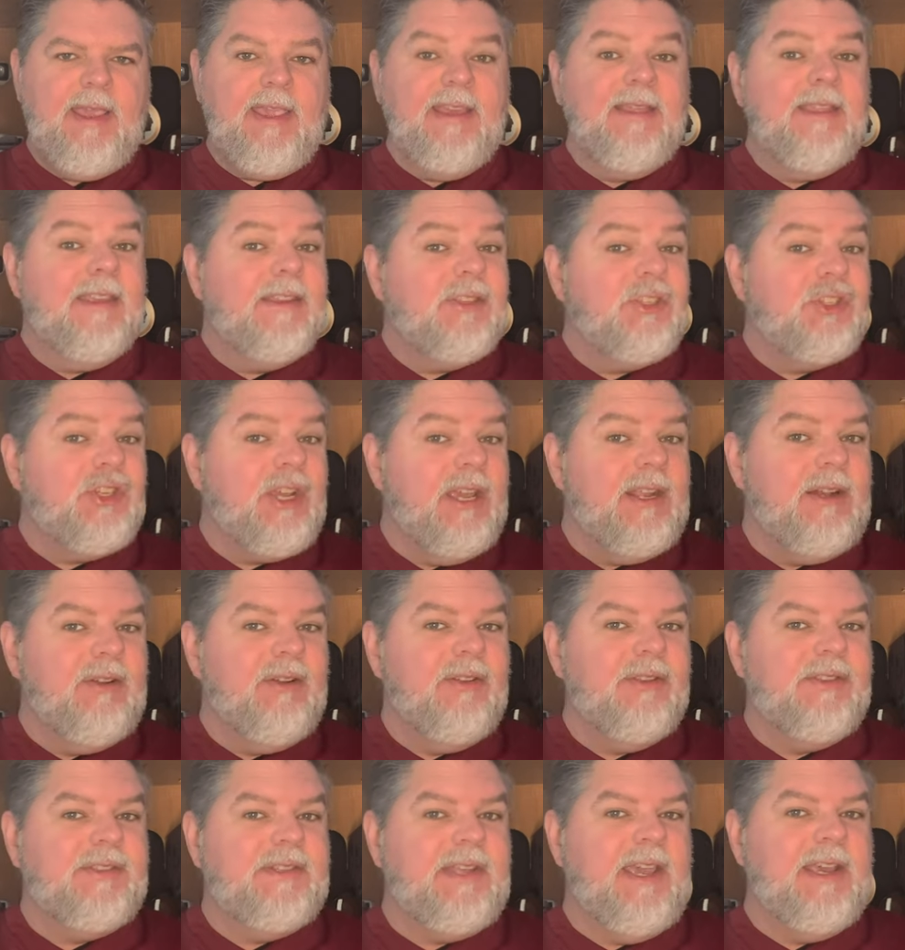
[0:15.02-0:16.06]
and this
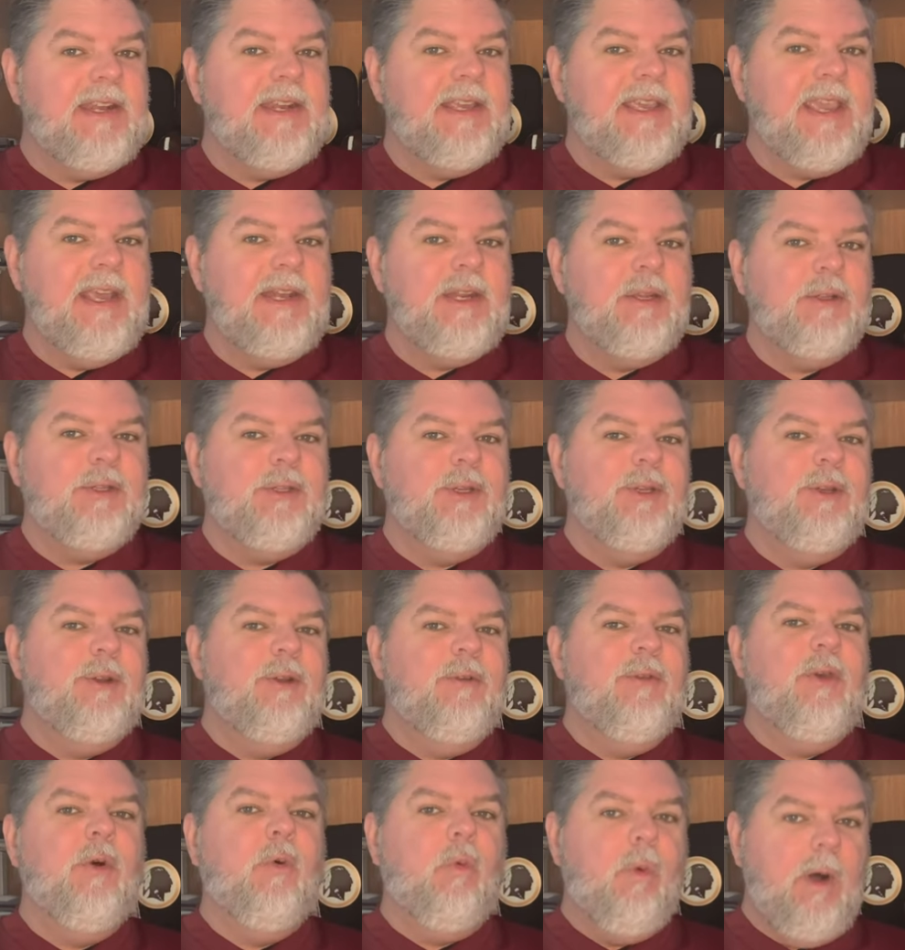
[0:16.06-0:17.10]
channel is dedicated
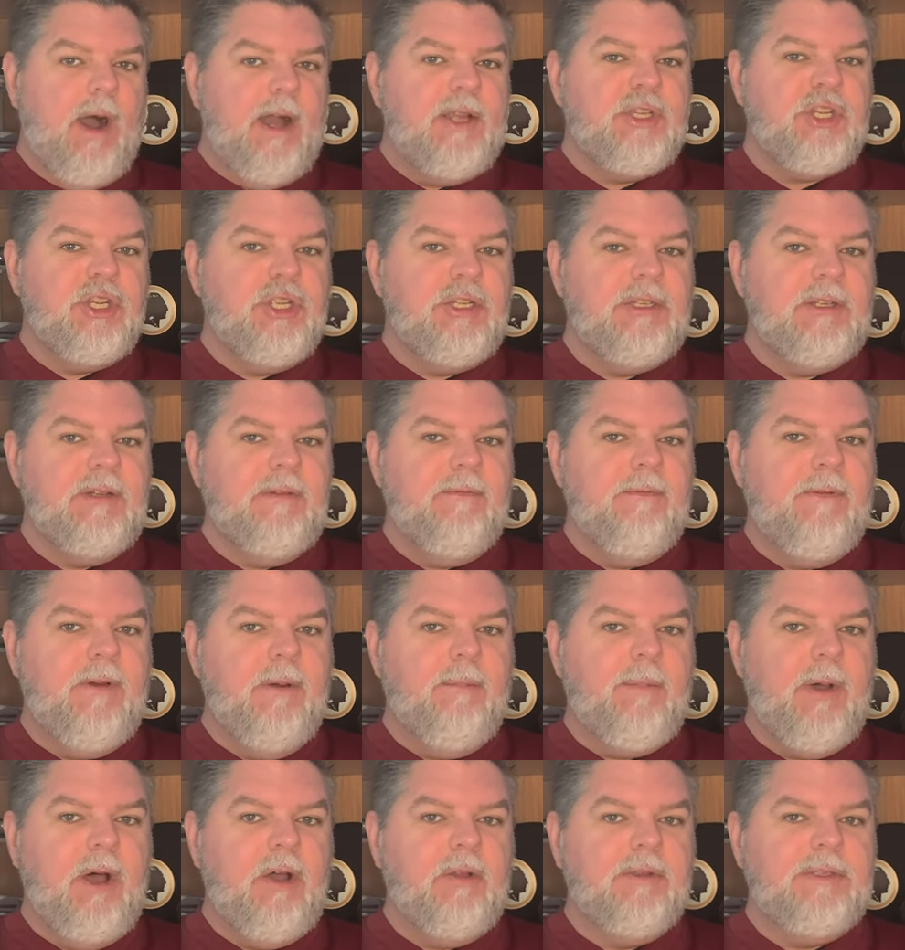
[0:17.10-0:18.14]
to the Washington
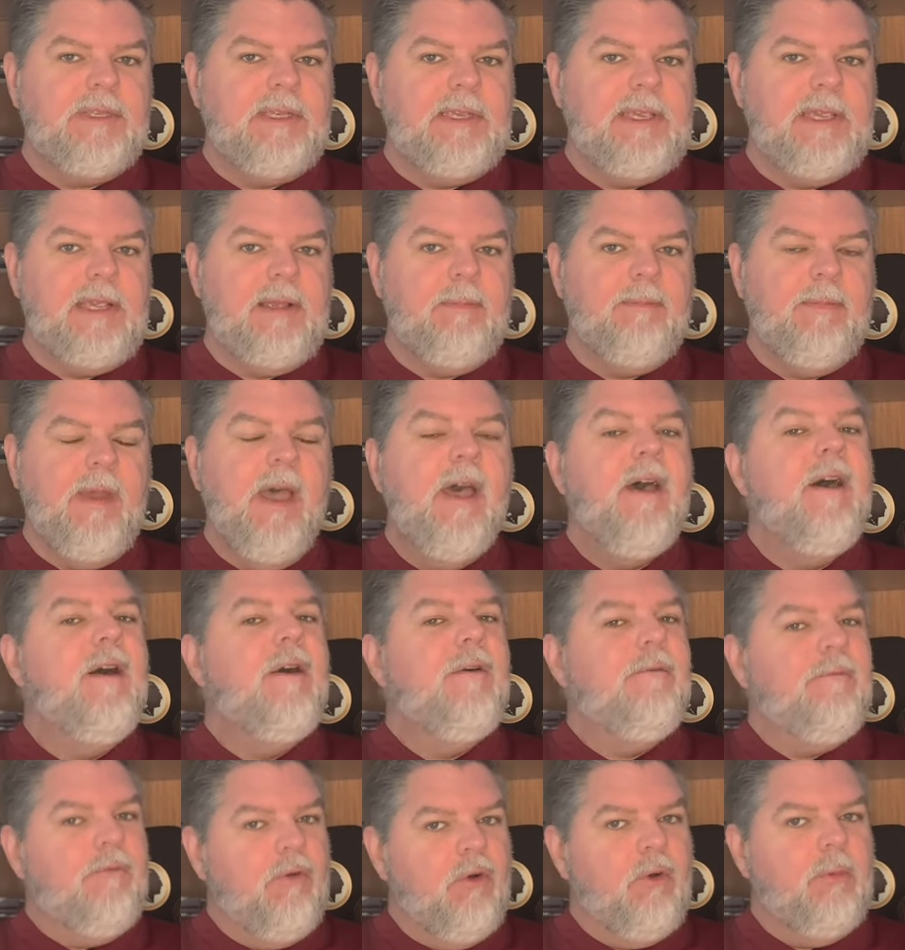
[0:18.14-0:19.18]
football team,
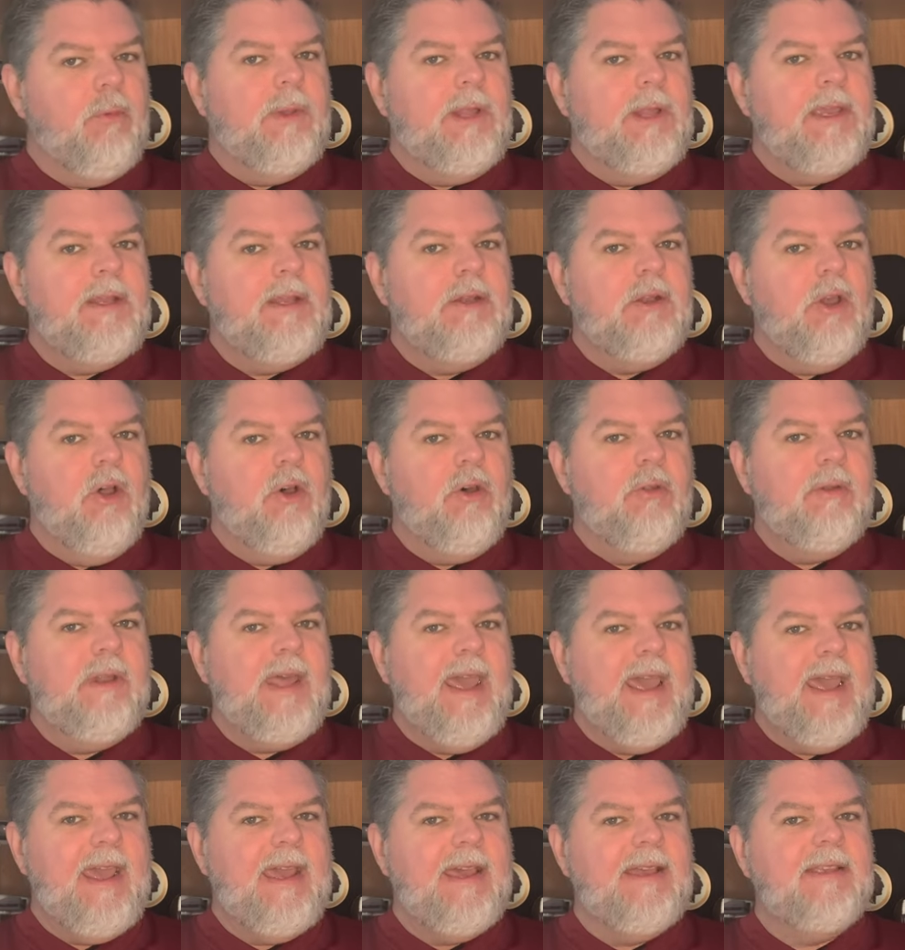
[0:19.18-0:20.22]
formerly known
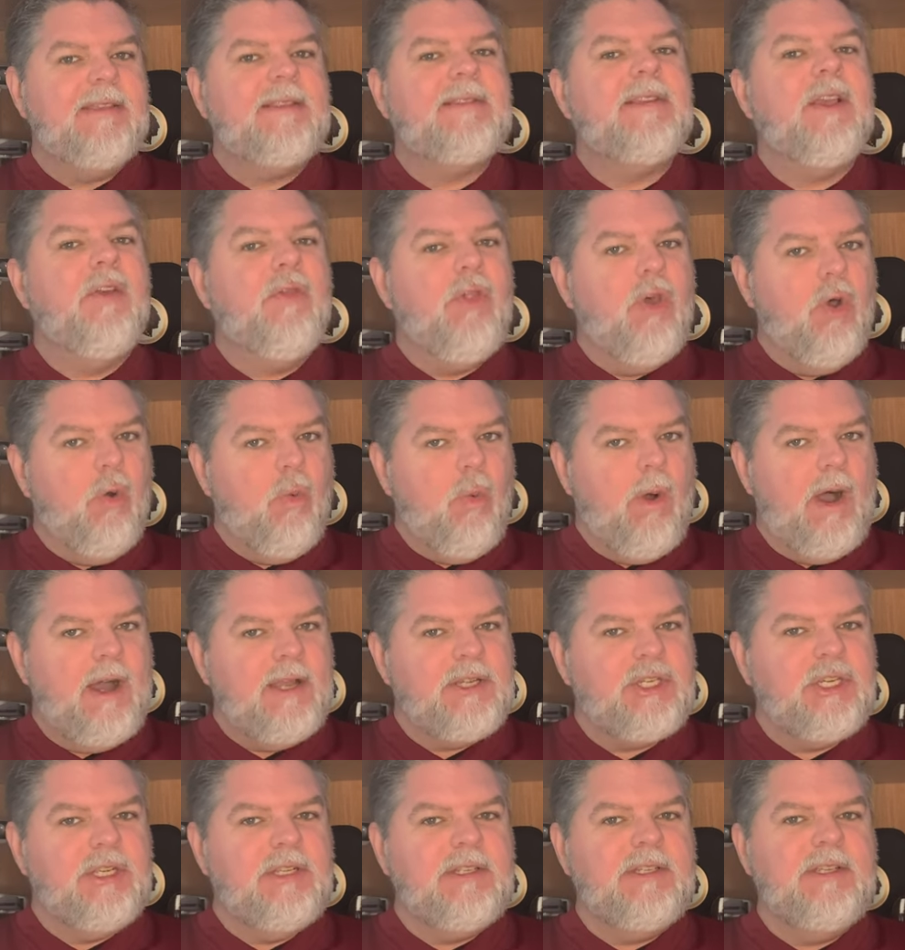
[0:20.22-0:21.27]
as the
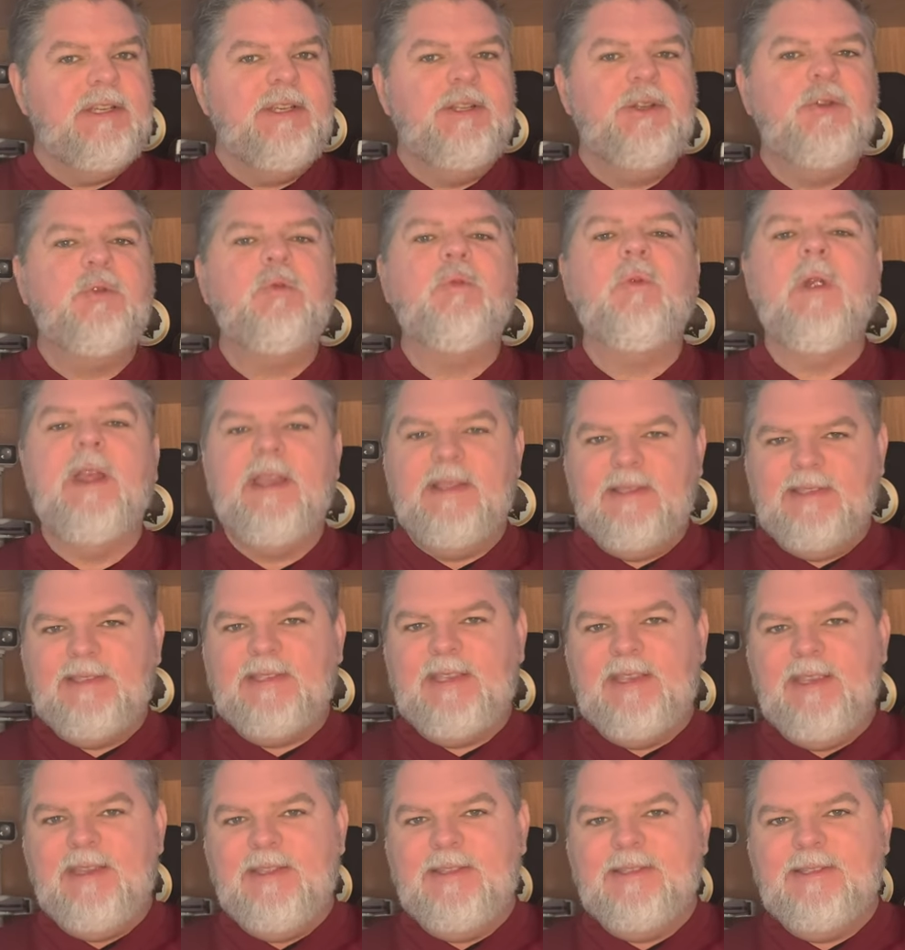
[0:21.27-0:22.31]
Washington
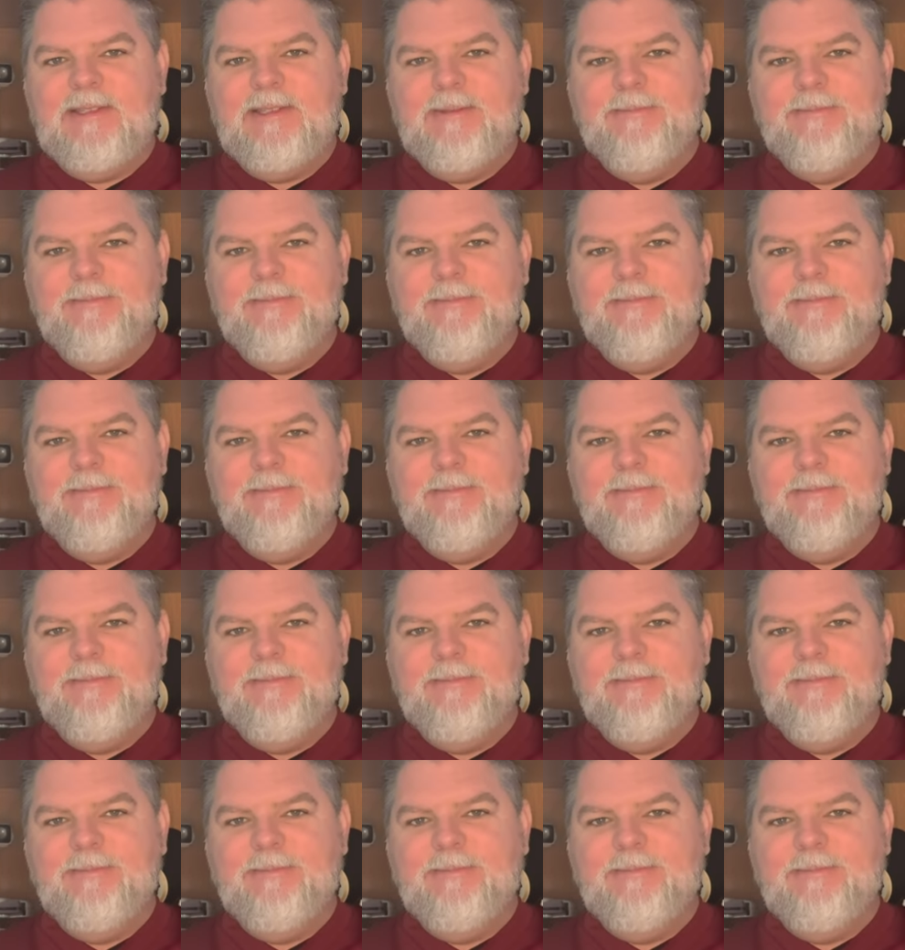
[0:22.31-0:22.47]
Redskins.